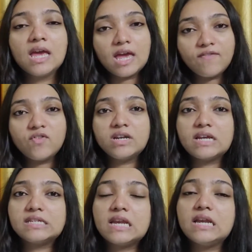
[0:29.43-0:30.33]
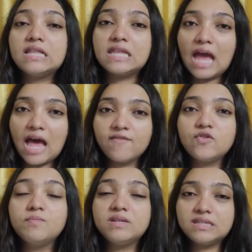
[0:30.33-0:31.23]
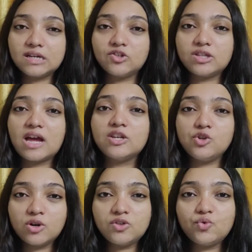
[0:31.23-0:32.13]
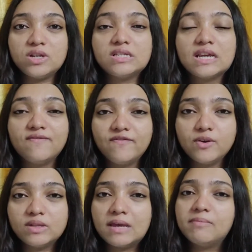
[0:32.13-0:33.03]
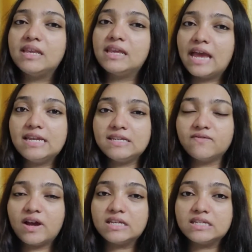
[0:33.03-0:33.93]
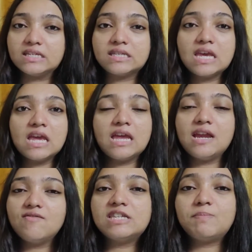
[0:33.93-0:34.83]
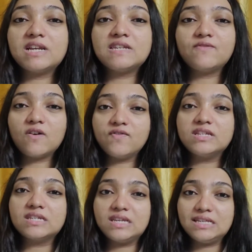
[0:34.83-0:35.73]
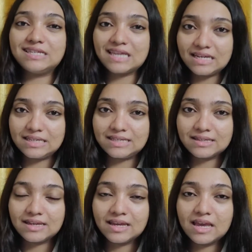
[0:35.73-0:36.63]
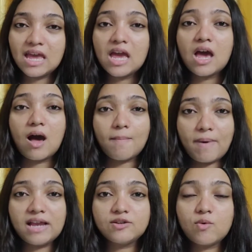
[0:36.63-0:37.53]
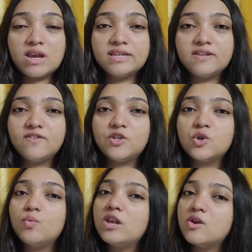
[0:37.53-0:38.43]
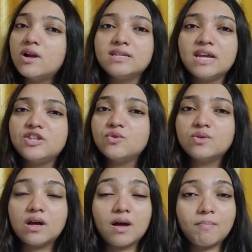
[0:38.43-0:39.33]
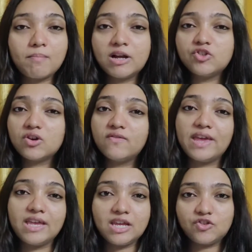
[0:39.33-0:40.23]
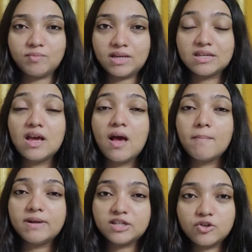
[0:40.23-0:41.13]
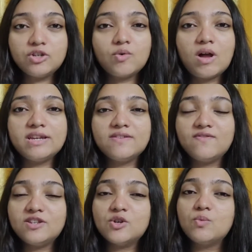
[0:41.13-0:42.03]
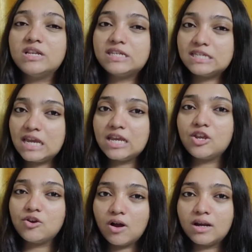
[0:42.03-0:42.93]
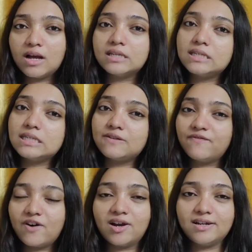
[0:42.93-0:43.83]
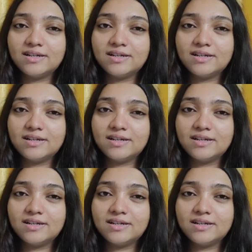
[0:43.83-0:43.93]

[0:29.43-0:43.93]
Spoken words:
If not excellent, they have to be such that your students can view them in any devices irrespective of the screen size. A bad quality video will not get you much of engagement, but a good quality video will take your classes far.